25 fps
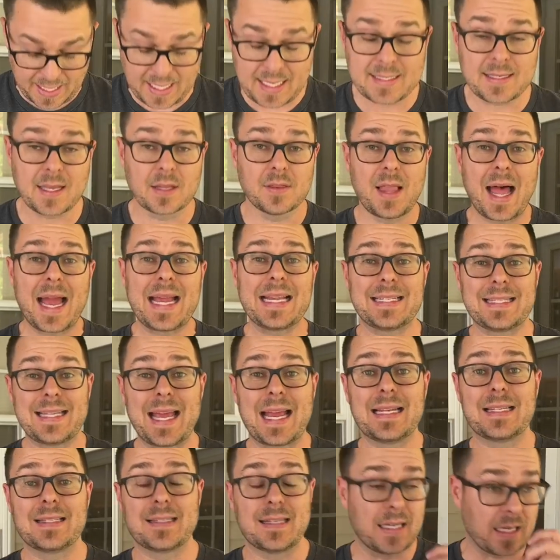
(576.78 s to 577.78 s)
is a light
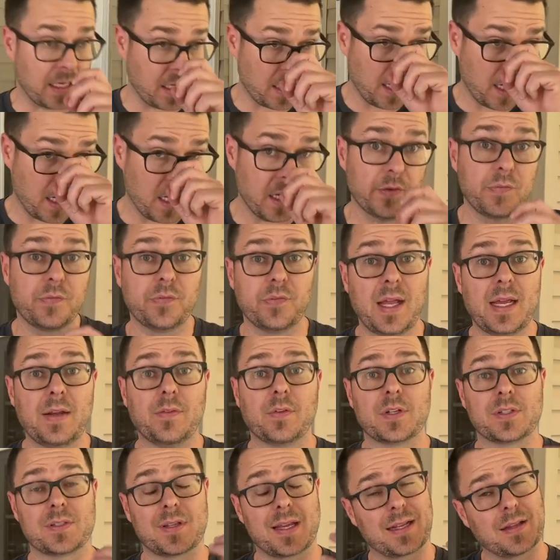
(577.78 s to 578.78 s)
tasting uh, flavor.
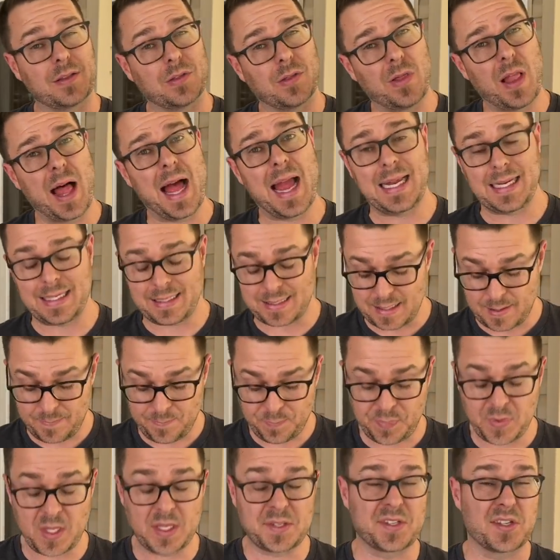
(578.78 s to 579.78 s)
It's like light.
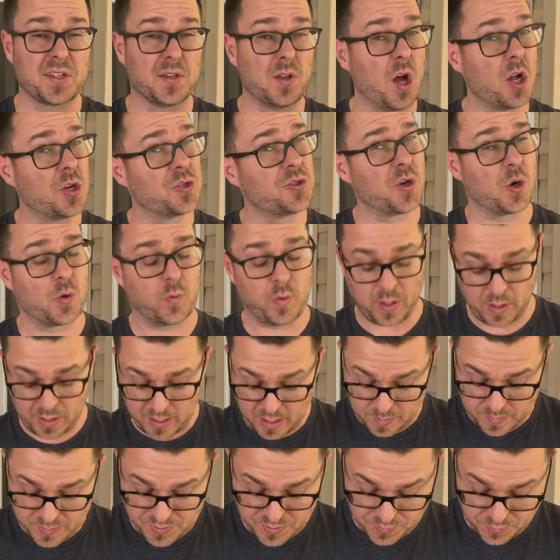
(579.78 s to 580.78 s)
The cilantro really
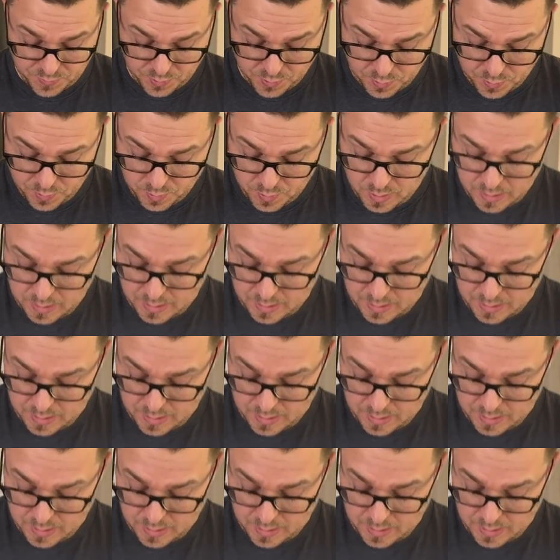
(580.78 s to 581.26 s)
comes through.